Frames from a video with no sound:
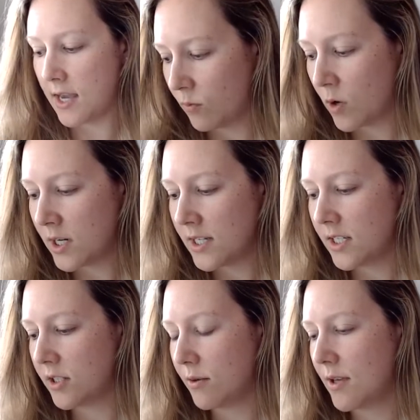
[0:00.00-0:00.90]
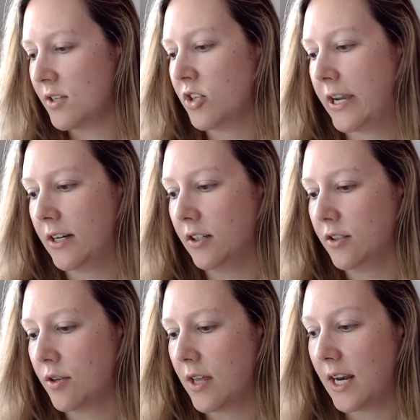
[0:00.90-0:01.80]
wanted to do this channel
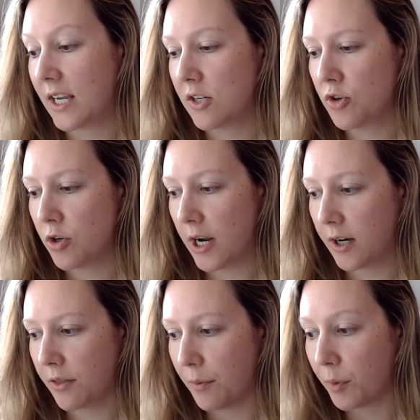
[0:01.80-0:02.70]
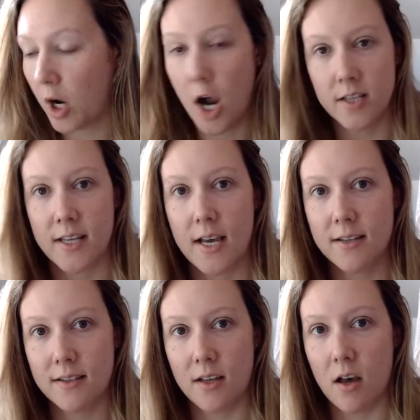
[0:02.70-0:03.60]
so that I could share the
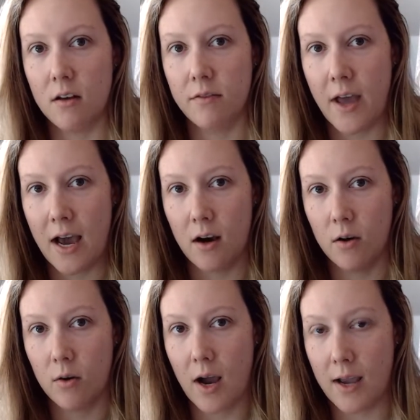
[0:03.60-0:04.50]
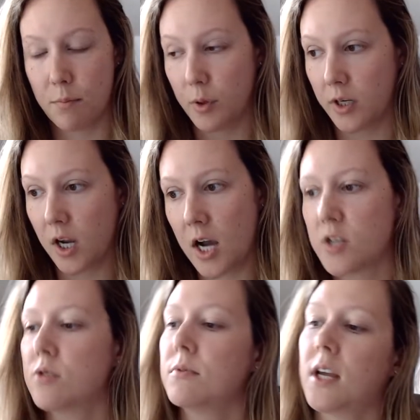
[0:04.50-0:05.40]
process of how I put a
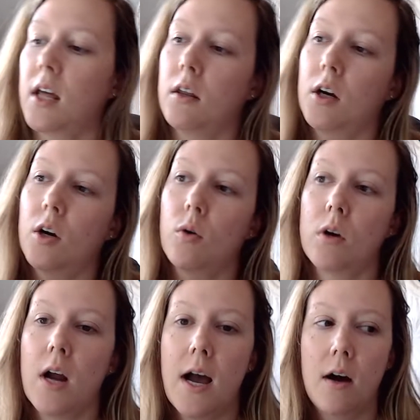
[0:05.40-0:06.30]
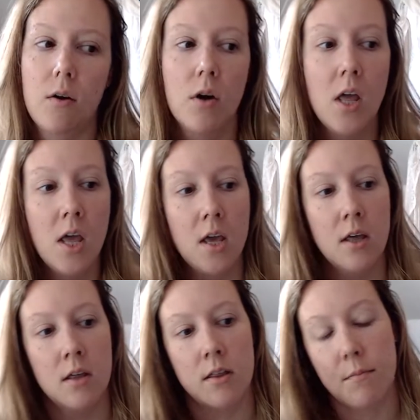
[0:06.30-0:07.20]
costume together, or how
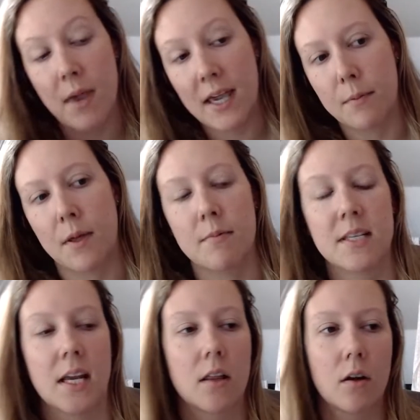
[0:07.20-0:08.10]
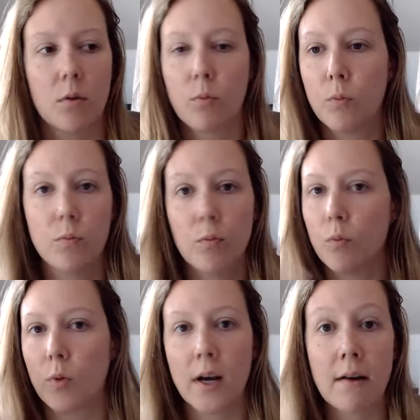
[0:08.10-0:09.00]
the makeup comes together,
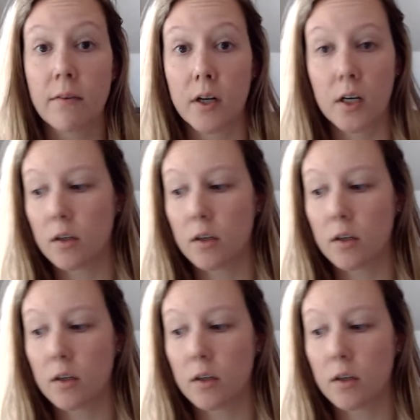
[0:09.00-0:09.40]
whatever